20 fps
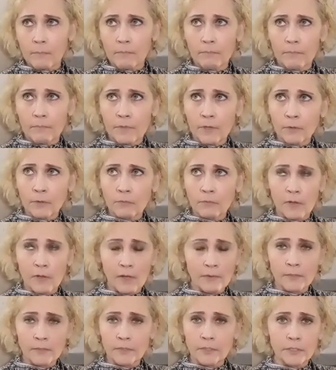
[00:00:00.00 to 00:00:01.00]
there's
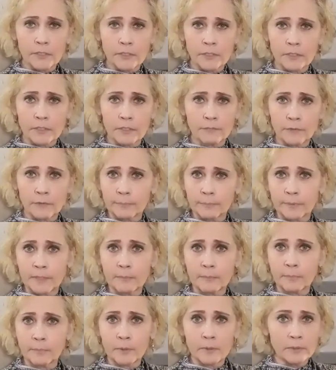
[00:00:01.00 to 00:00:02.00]
five or six different
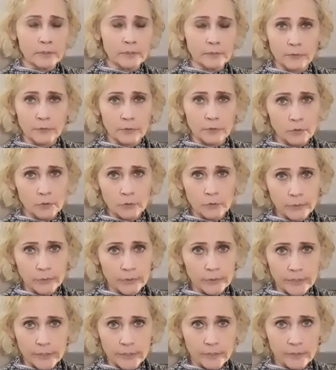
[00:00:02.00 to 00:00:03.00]
people and different
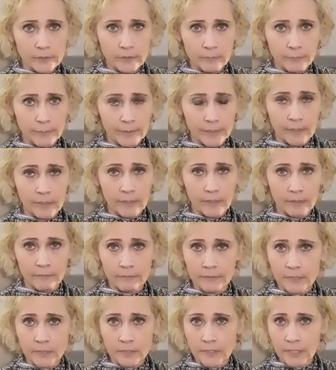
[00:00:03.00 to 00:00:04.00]
stories at the beginning of
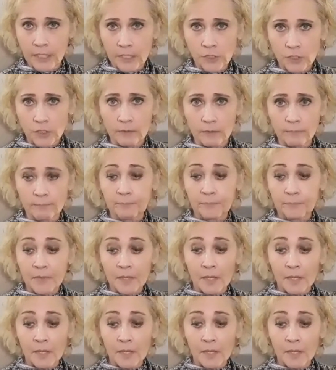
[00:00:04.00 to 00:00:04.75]
each session.